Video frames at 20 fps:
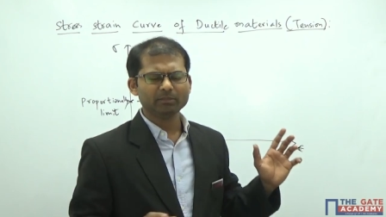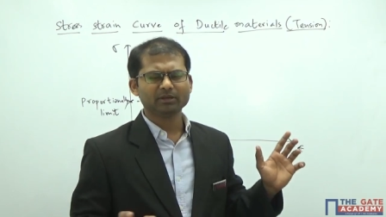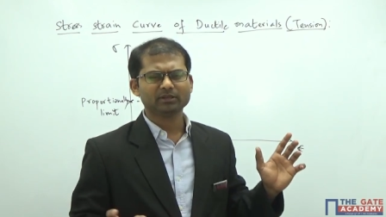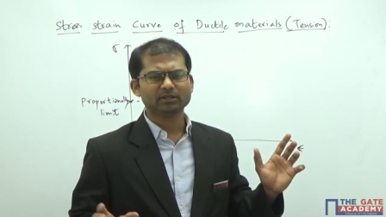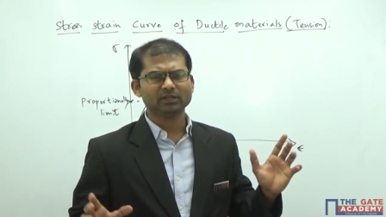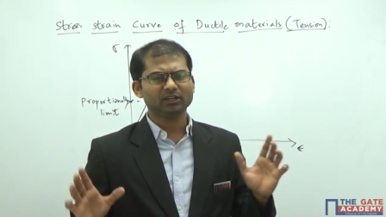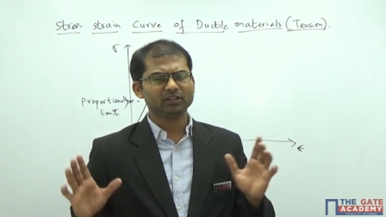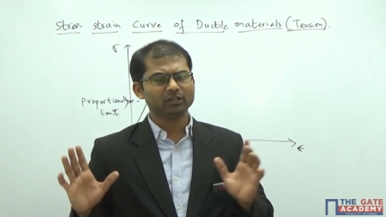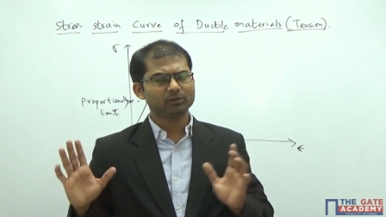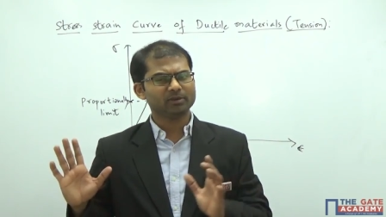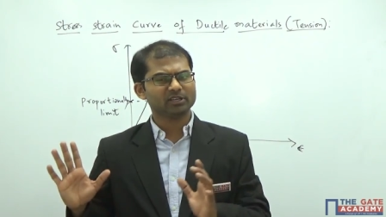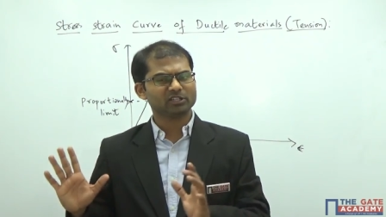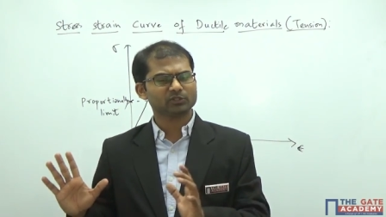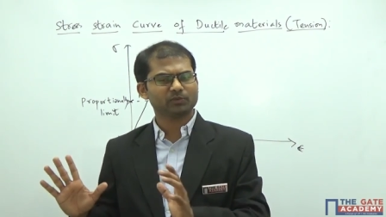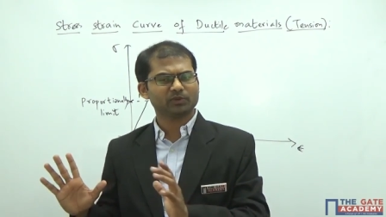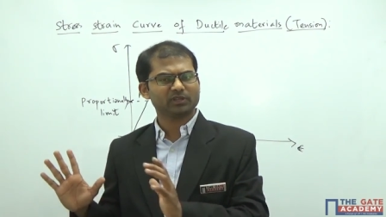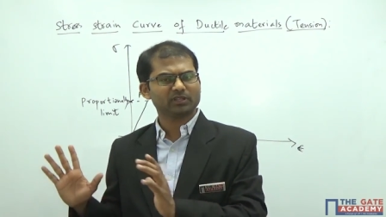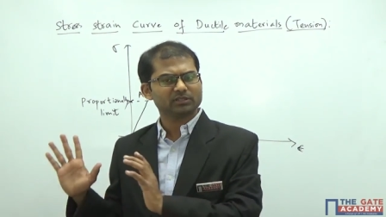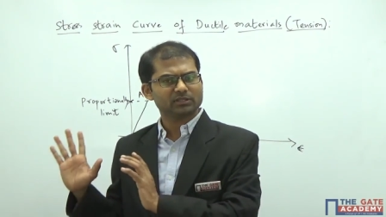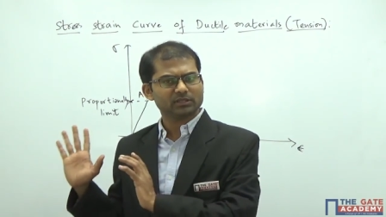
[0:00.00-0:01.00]
material, it will be
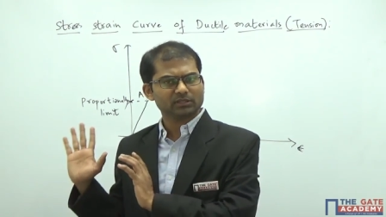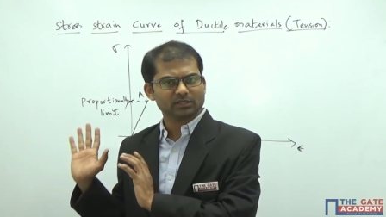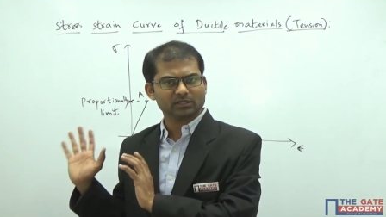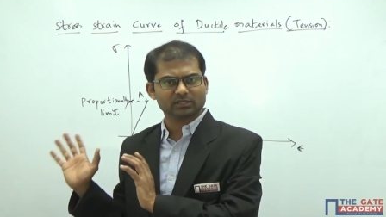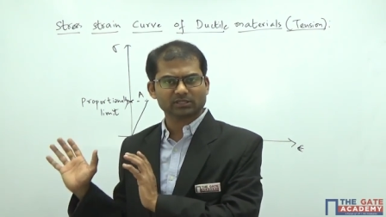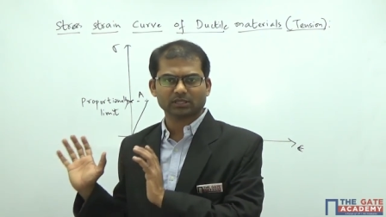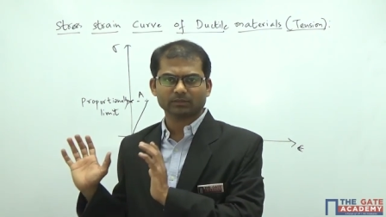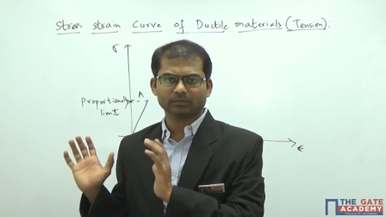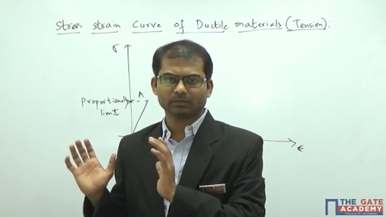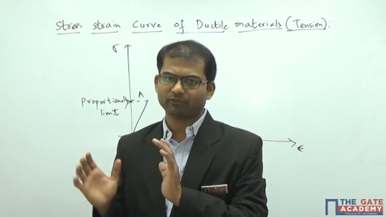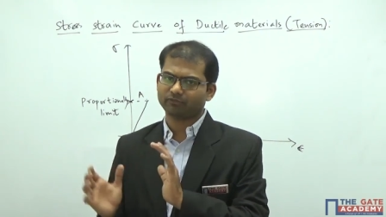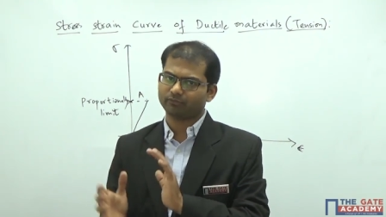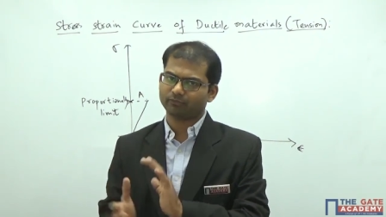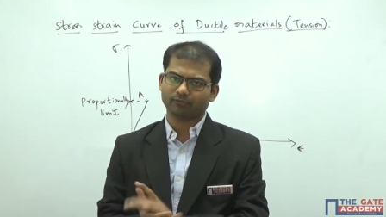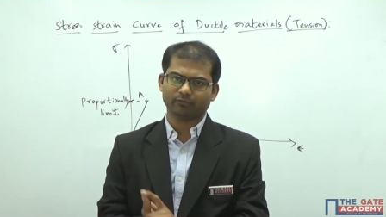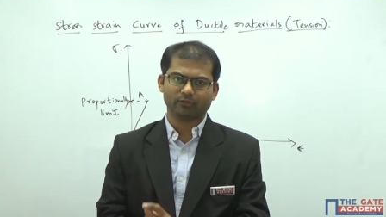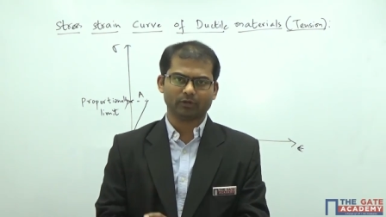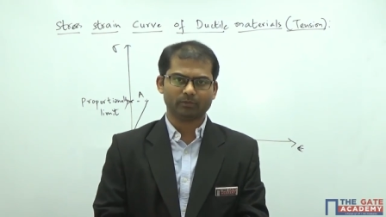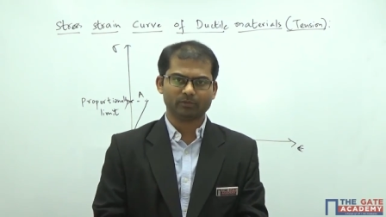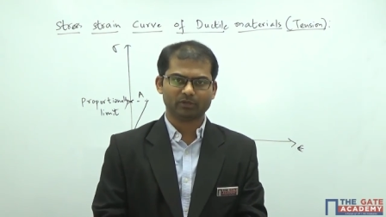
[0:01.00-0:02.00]
experiencing this type of
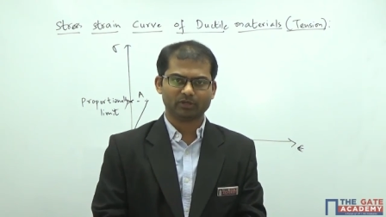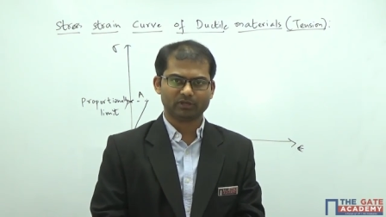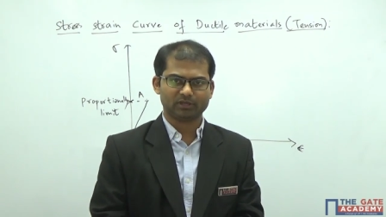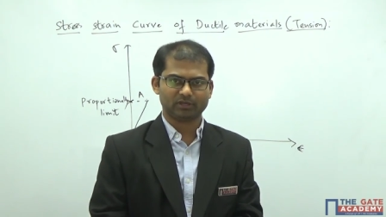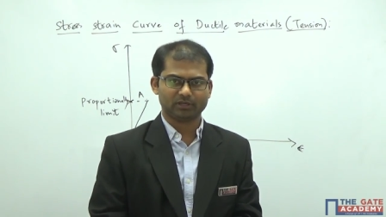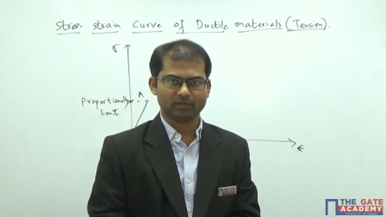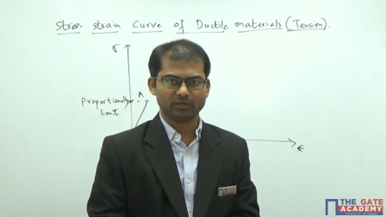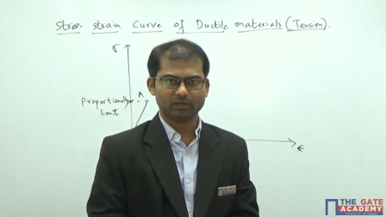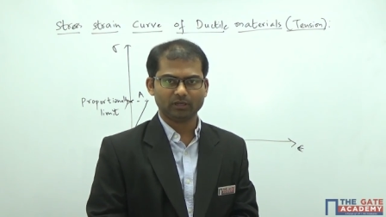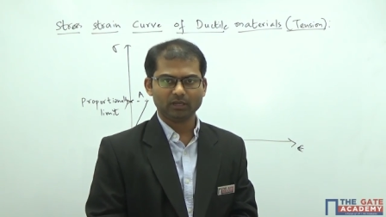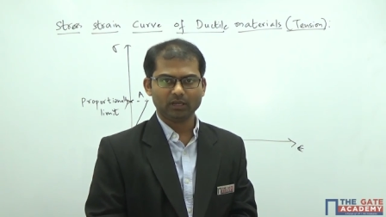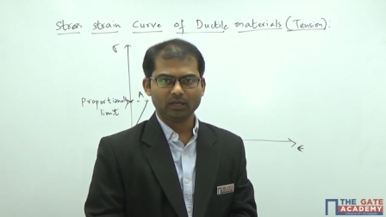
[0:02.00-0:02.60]
phenomena here.